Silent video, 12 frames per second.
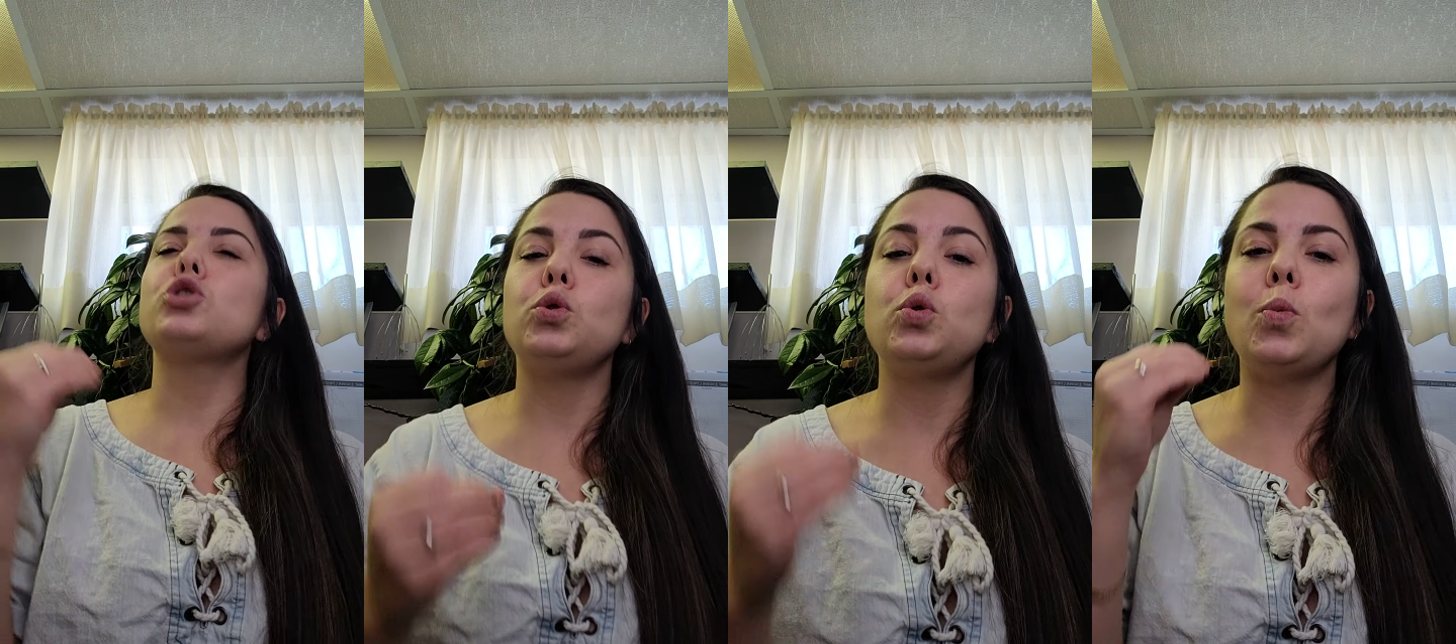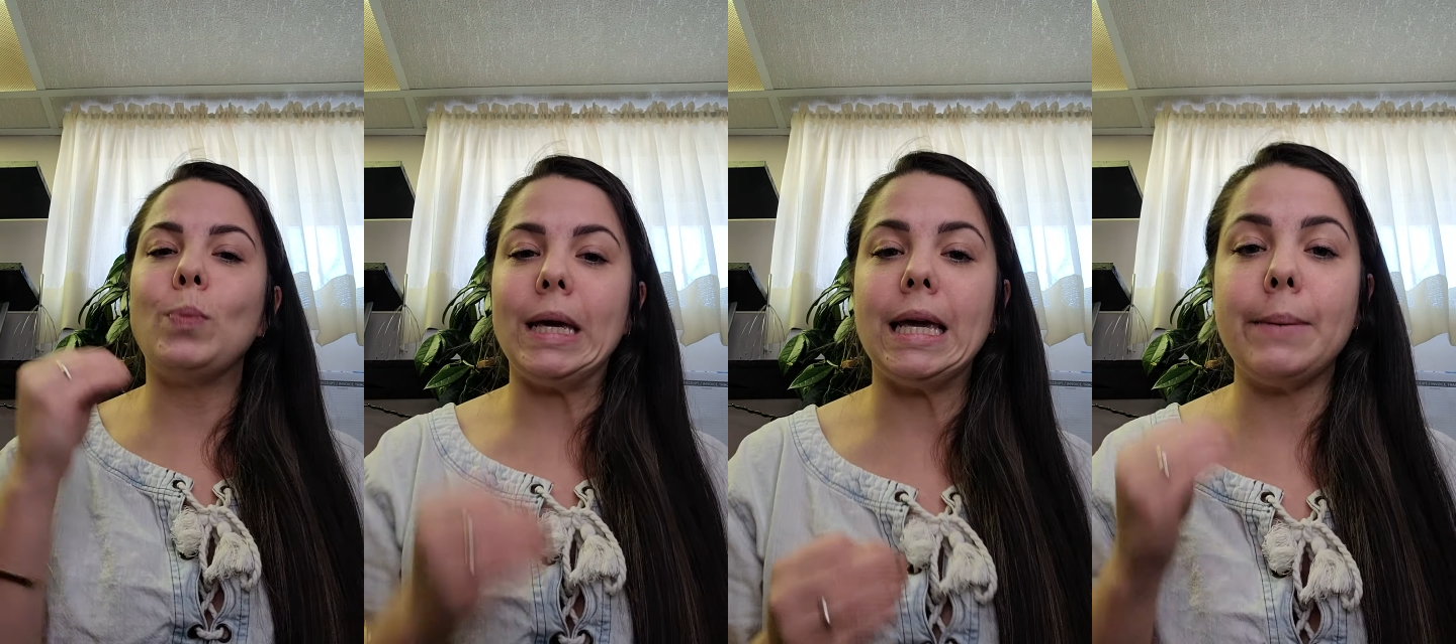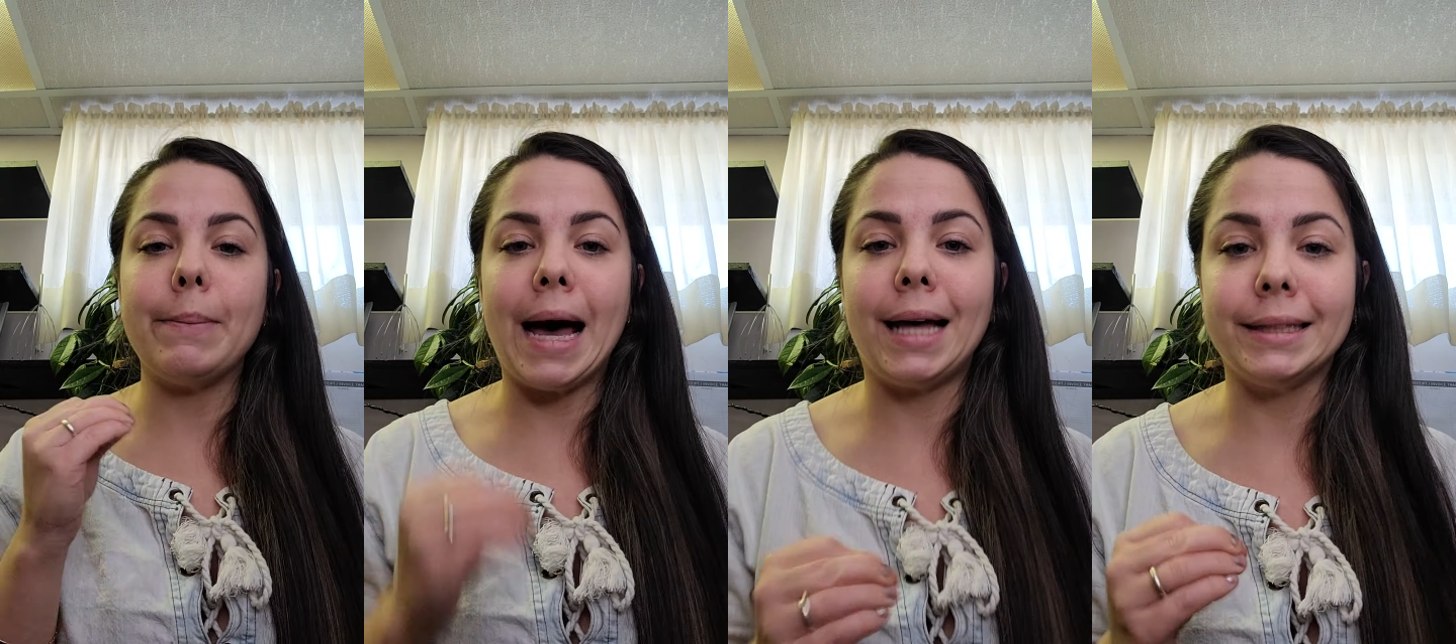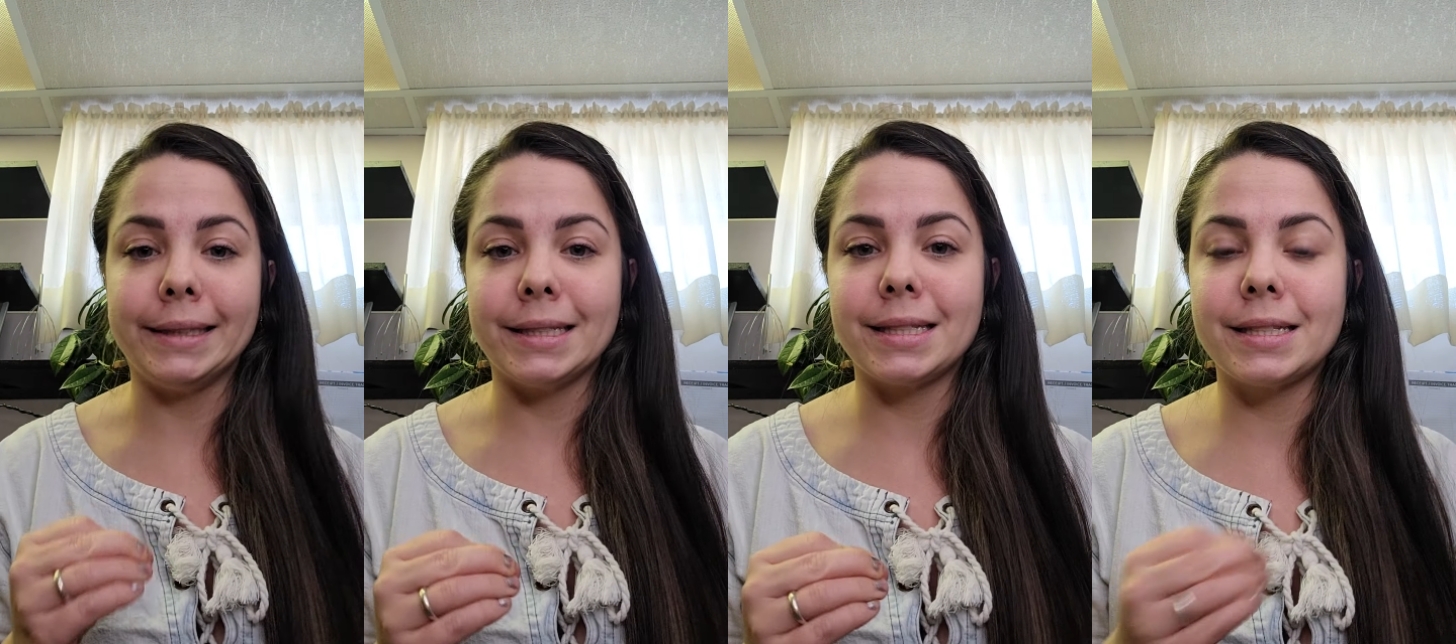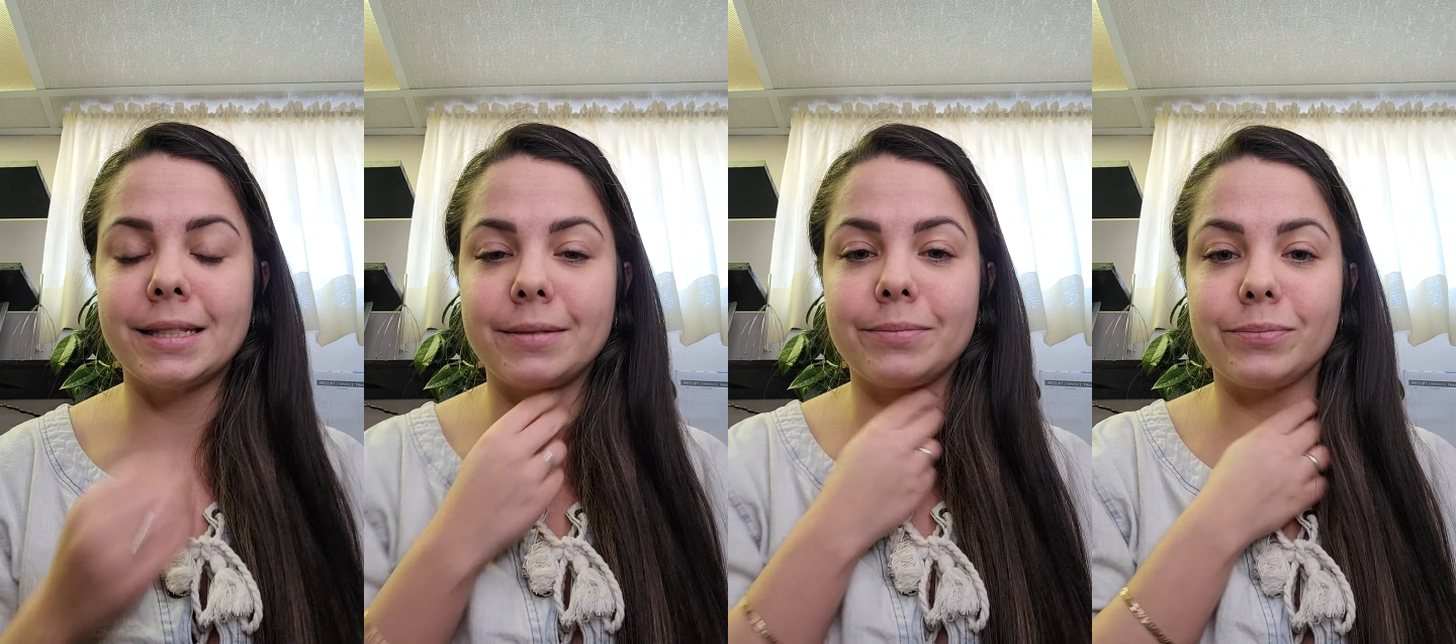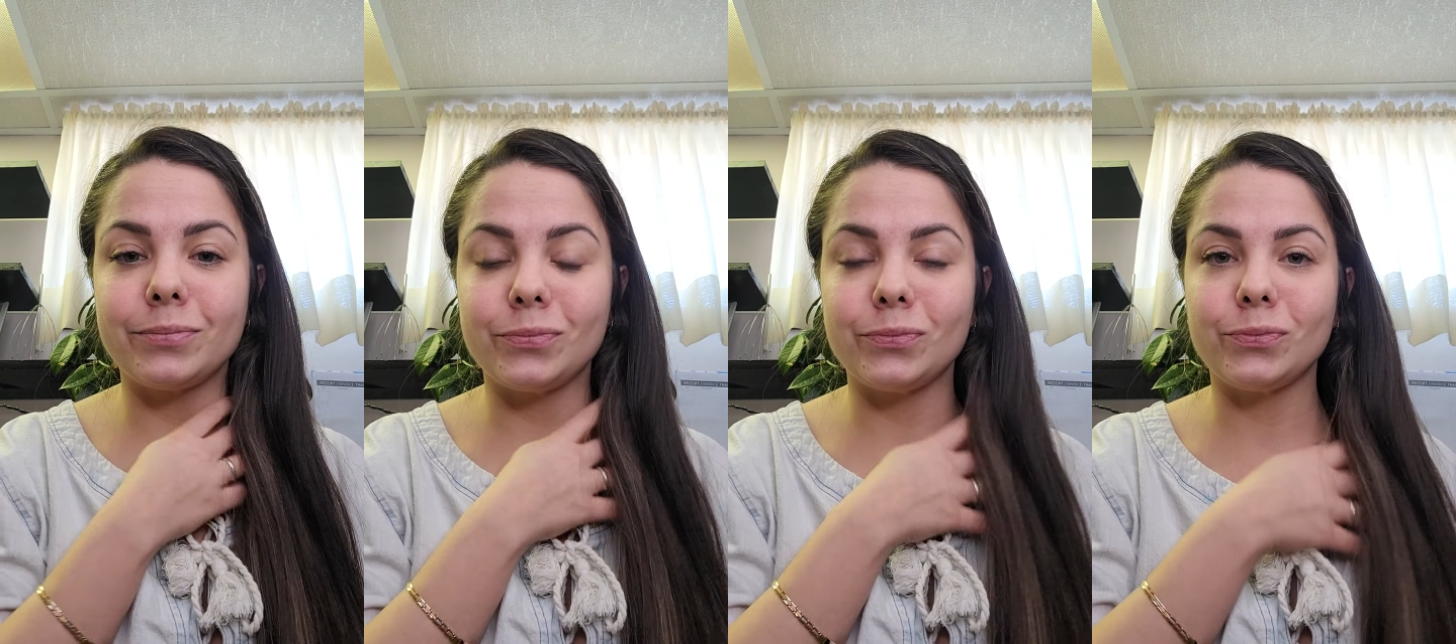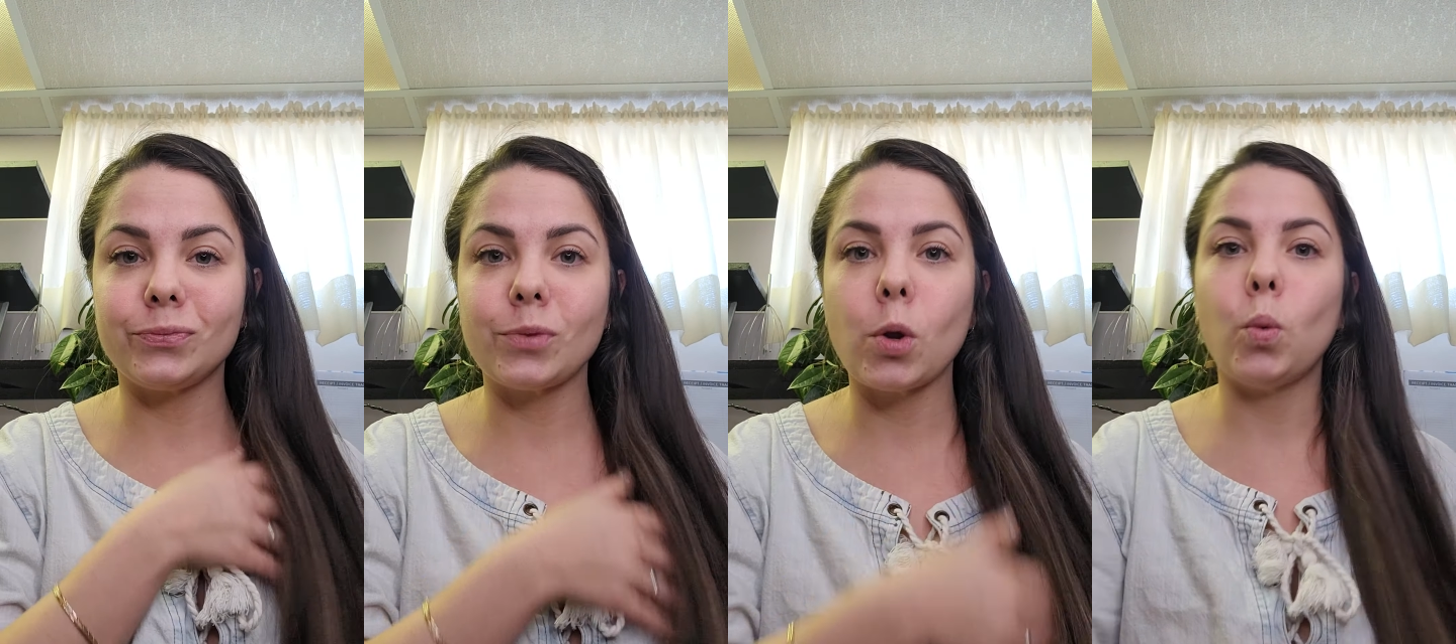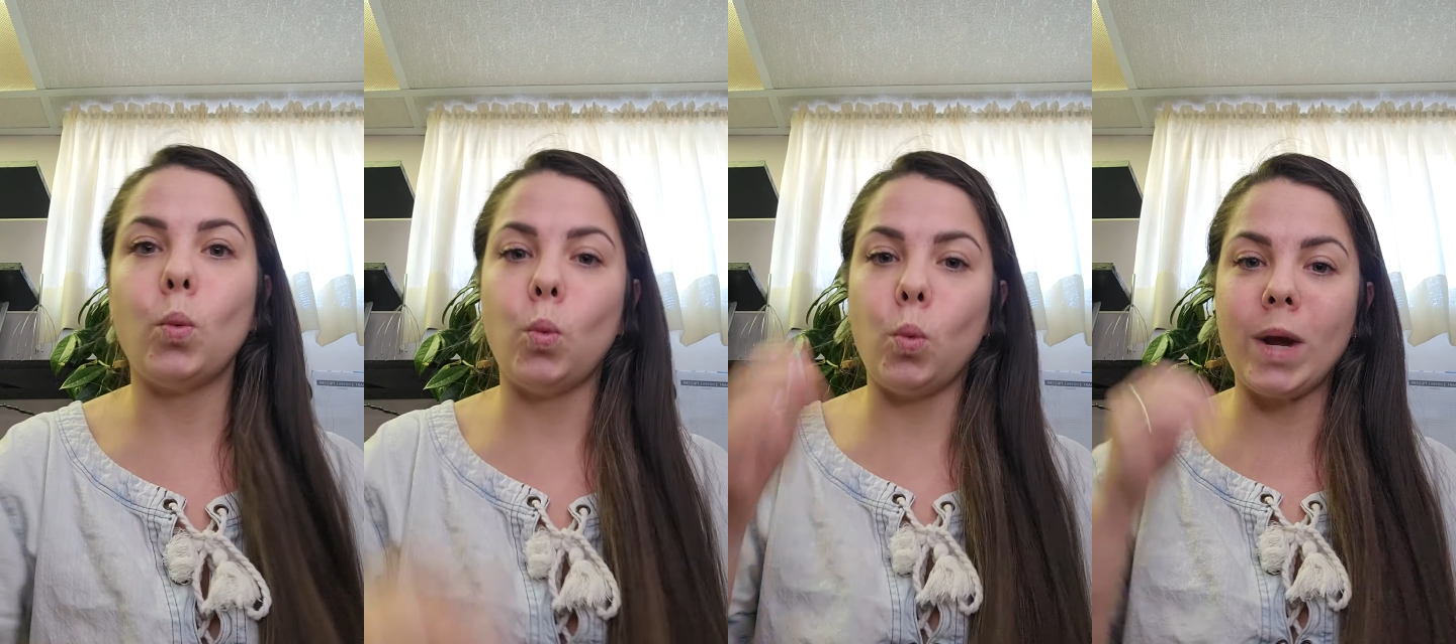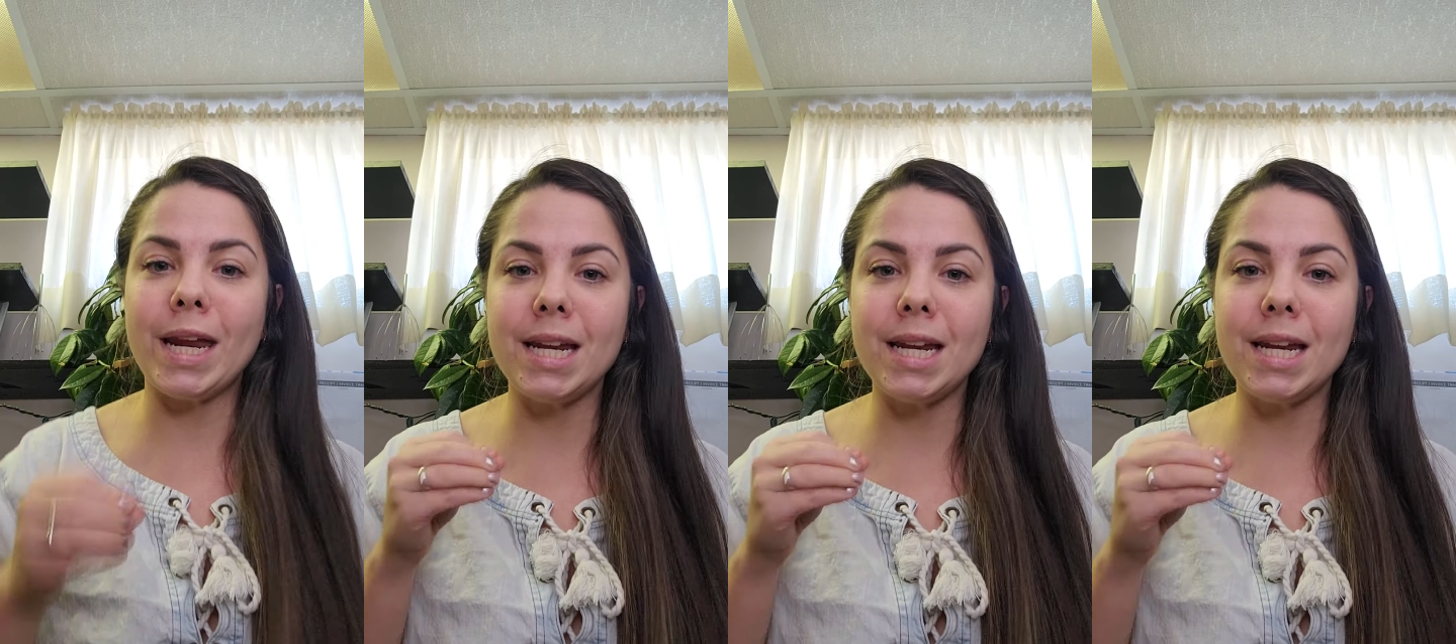to be balance. We